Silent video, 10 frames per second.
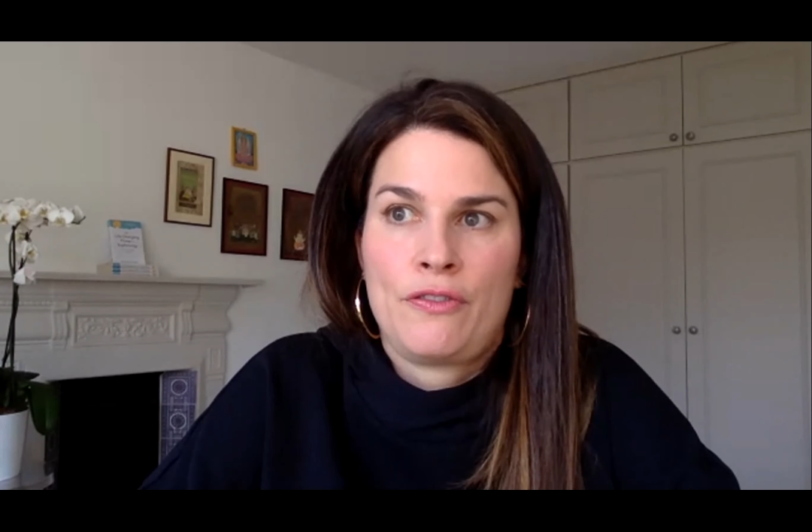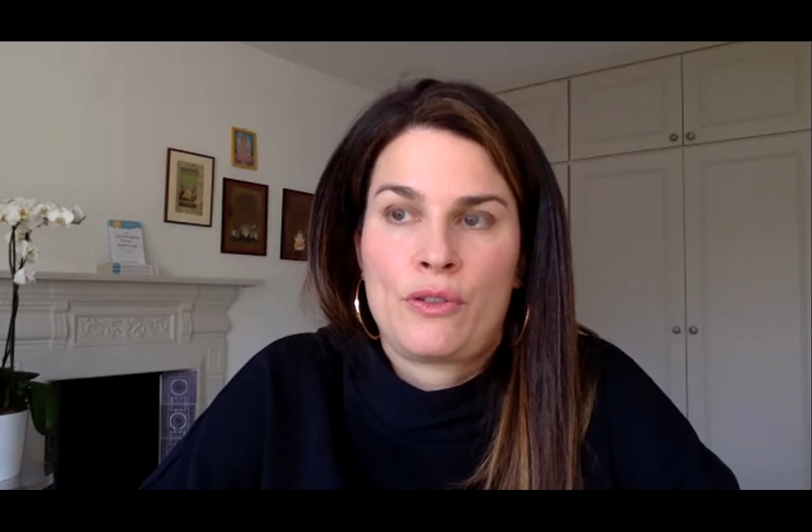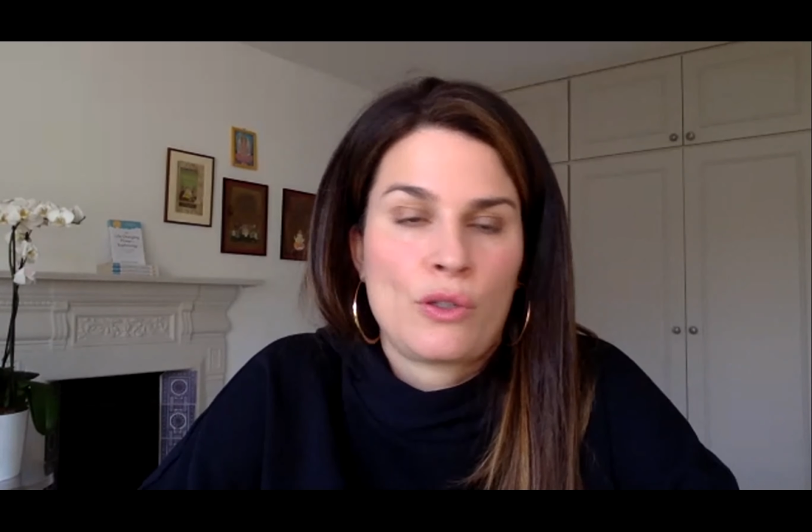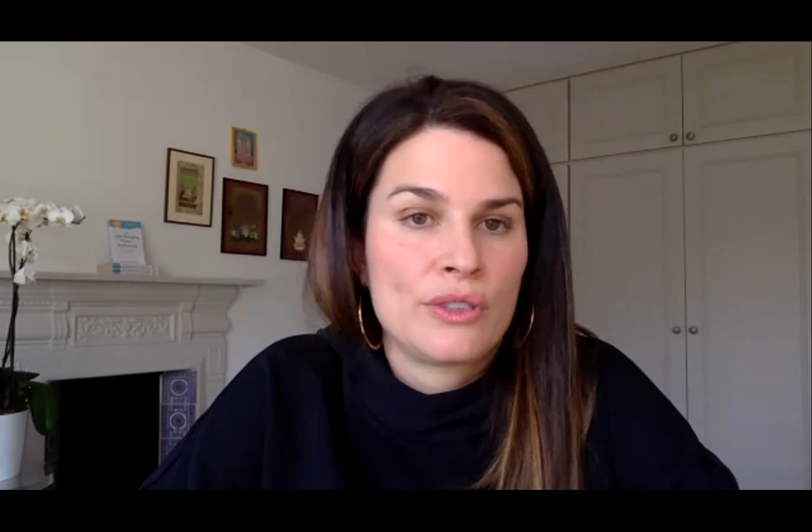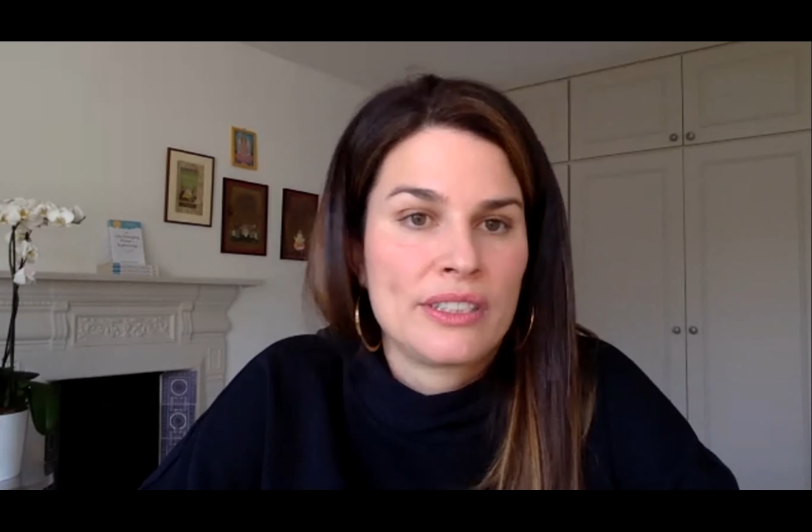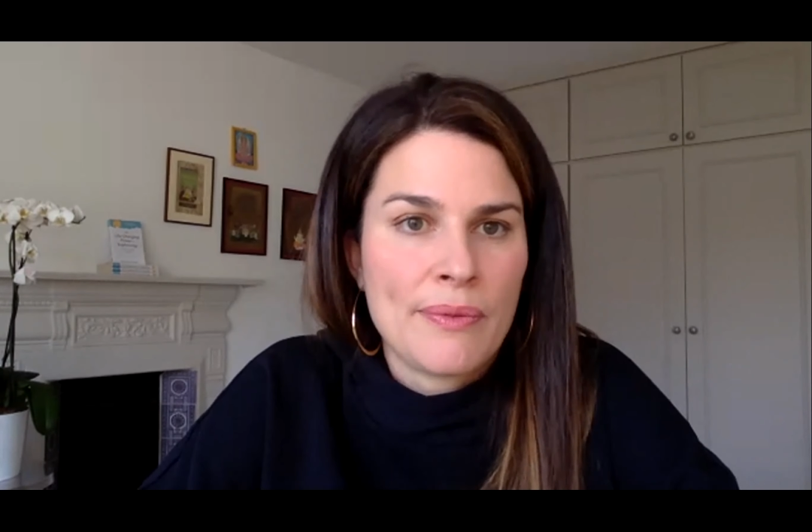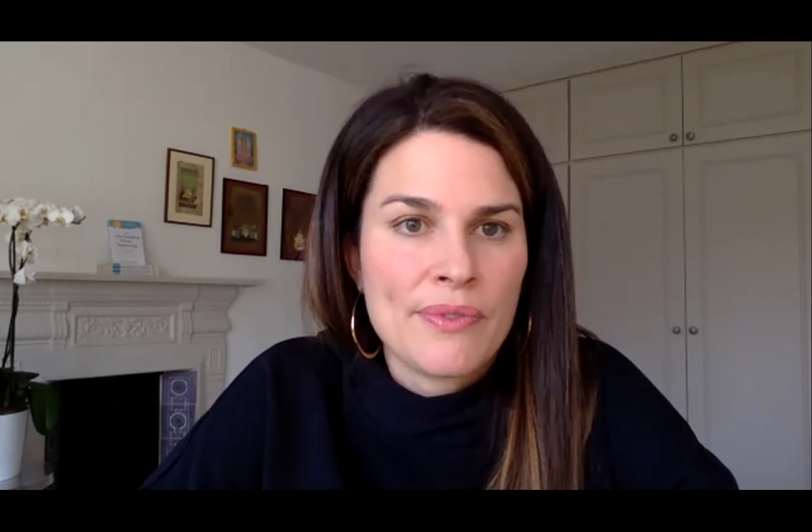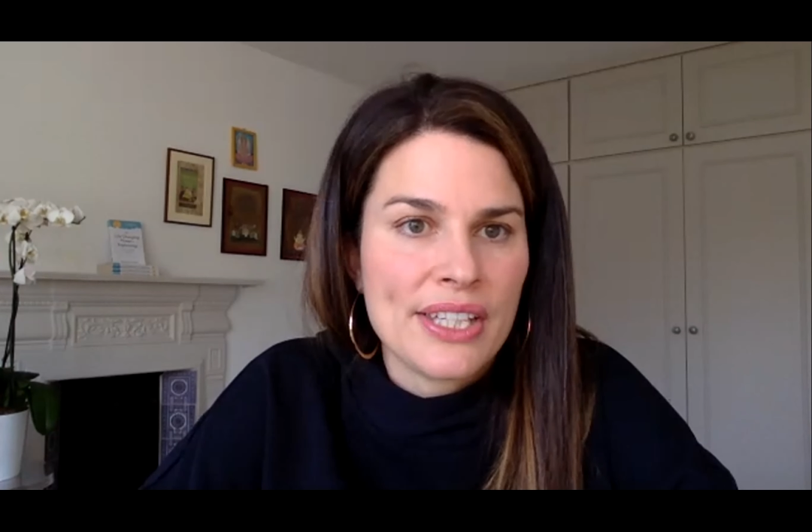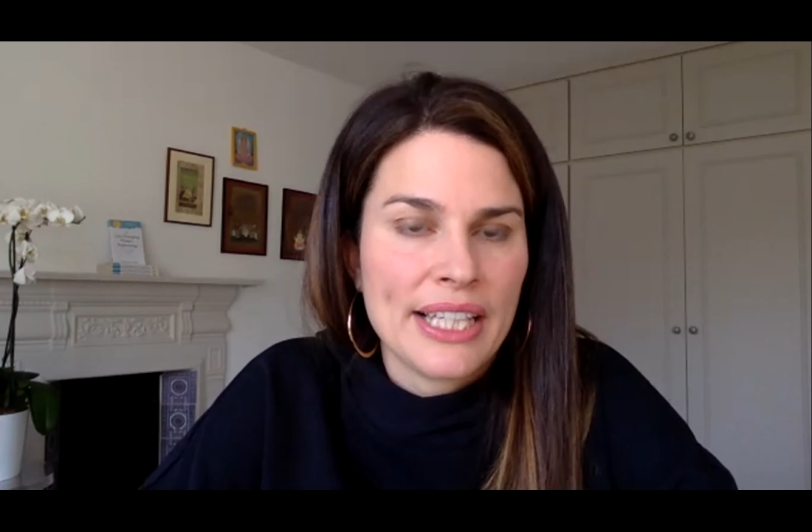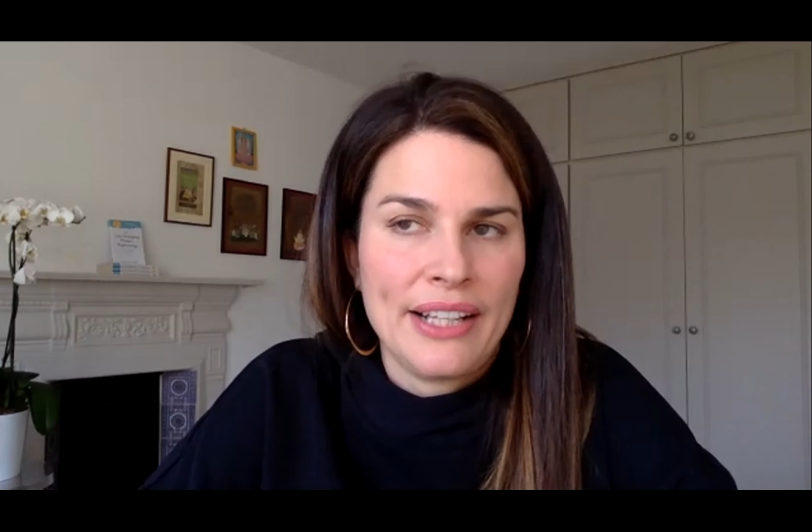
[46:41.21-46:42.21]
throws
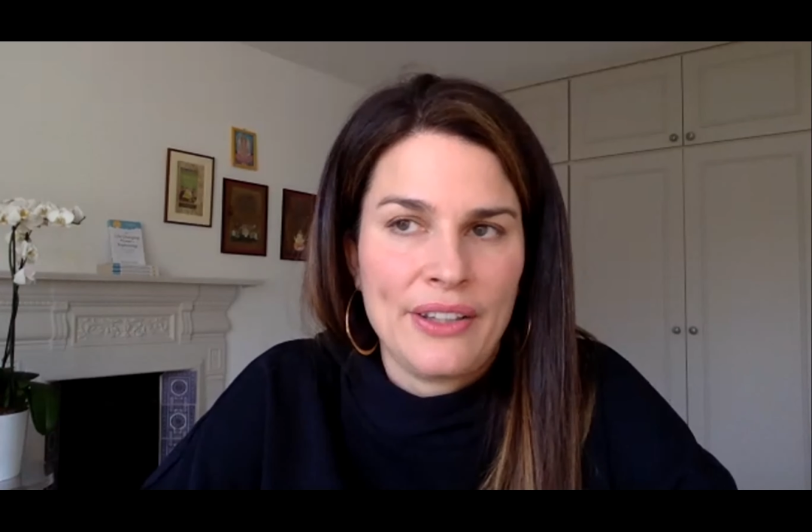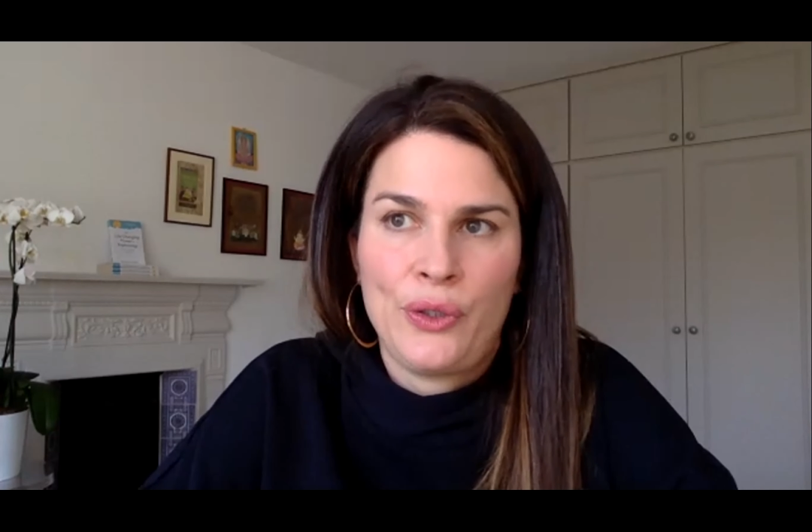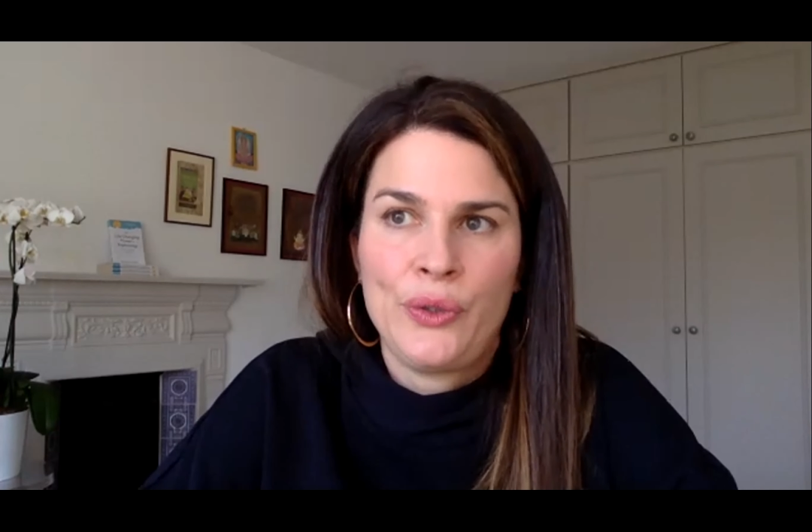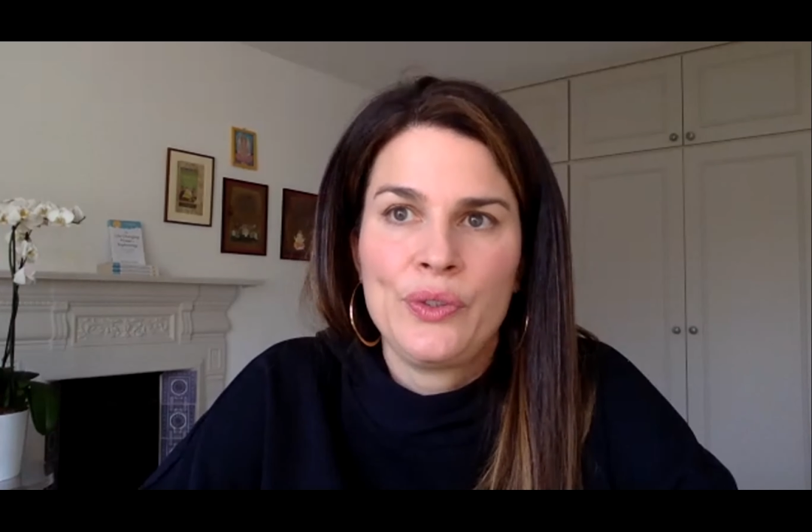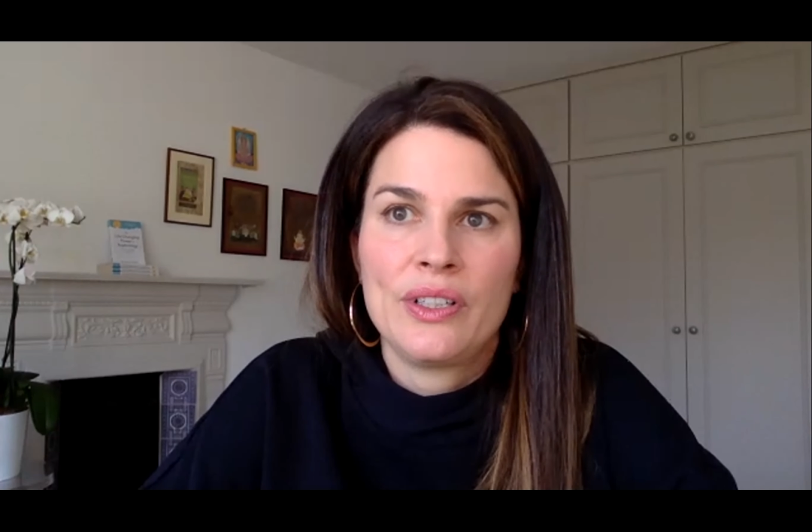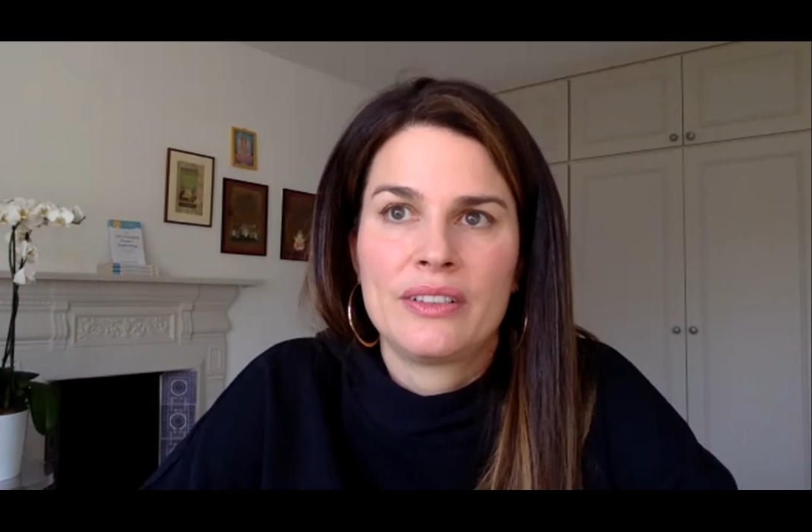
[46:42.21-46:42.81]
something at you